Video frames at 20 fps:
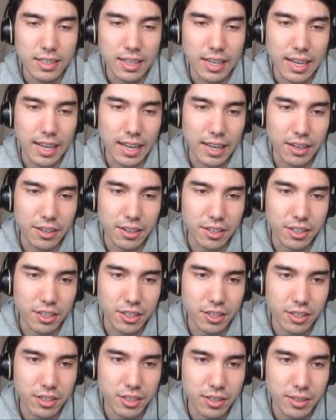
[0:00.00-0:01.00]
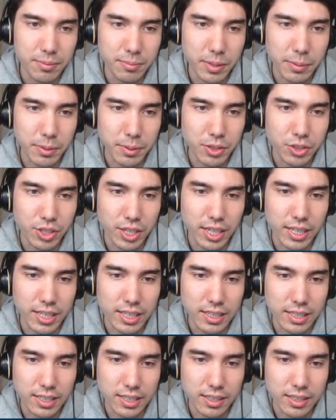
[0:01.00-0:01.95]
I don't know. Maybe trying to